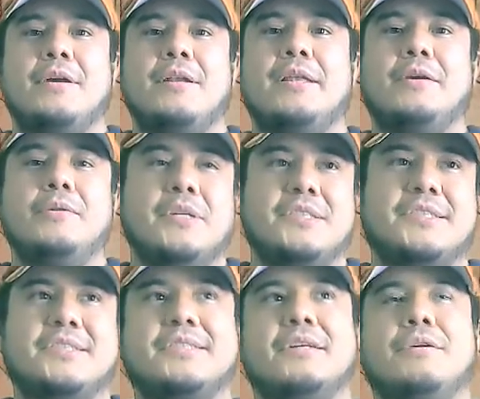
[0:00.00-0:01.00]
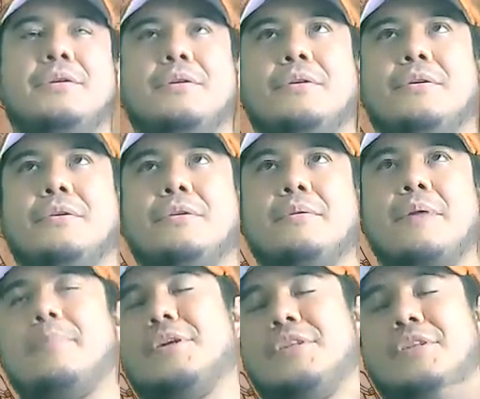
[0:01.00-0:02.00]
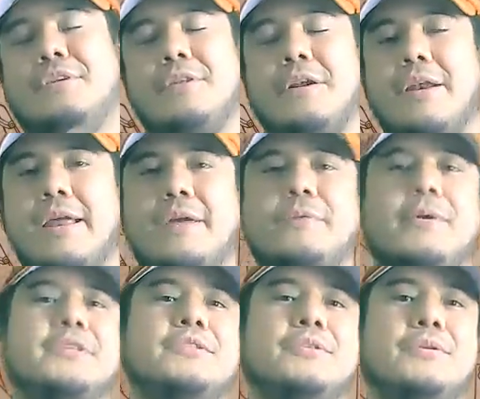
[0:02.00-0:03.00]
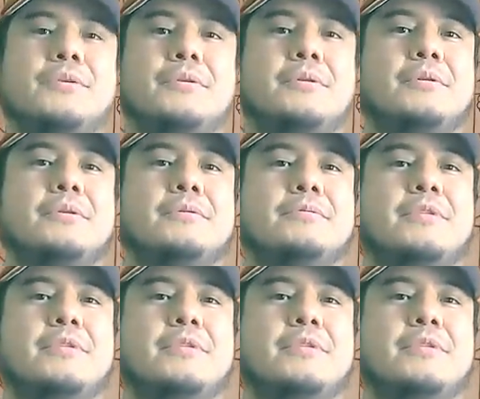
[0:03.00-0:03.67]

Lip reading: linguists or a particular language or